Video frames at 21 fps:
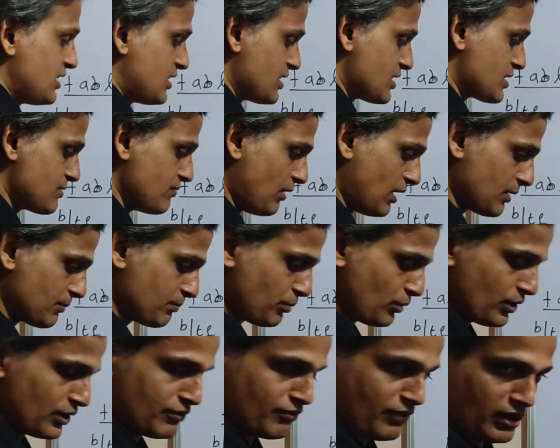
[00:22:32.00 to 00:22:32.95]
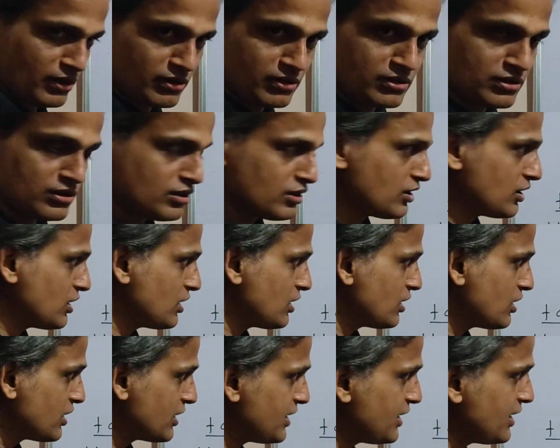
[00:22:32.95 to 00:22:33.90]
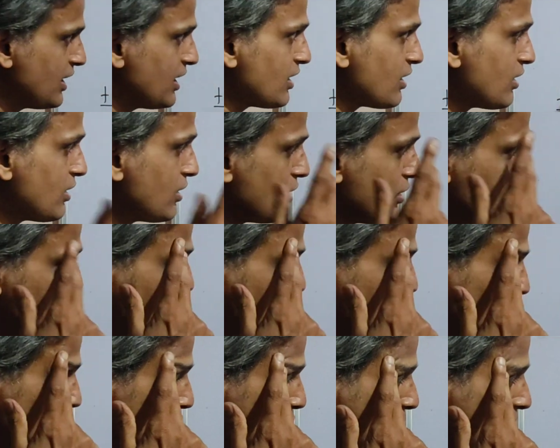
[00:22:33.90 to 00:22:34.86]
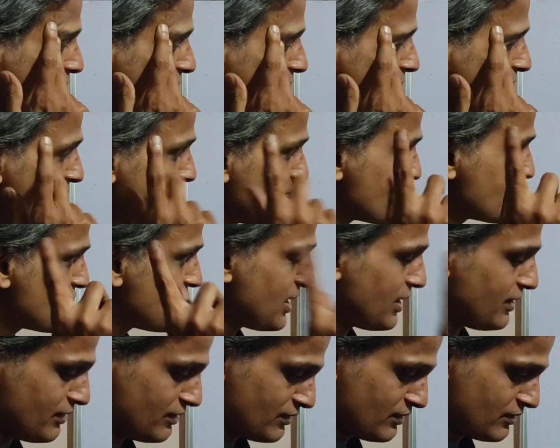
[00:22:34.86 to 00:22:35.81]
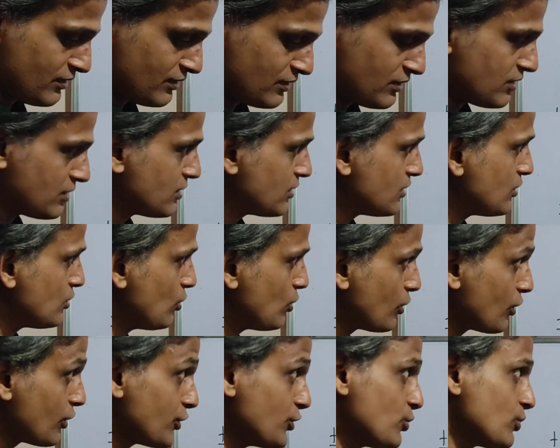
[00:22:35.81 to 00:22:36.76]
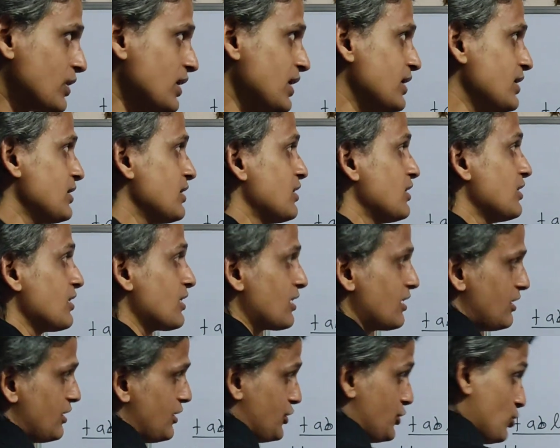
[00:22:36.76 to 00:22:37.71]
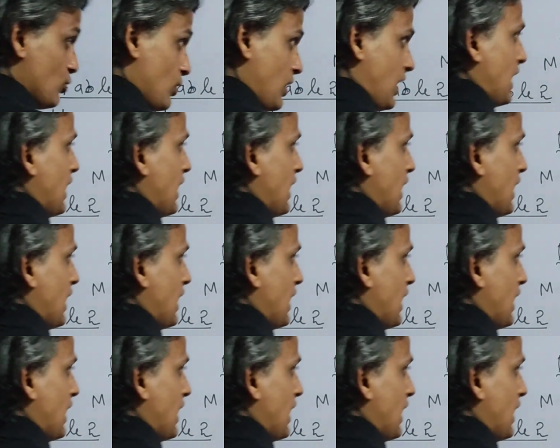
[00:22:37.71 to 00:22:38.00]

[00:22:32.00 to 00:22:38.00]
it is 1.1. Here you can understand, or you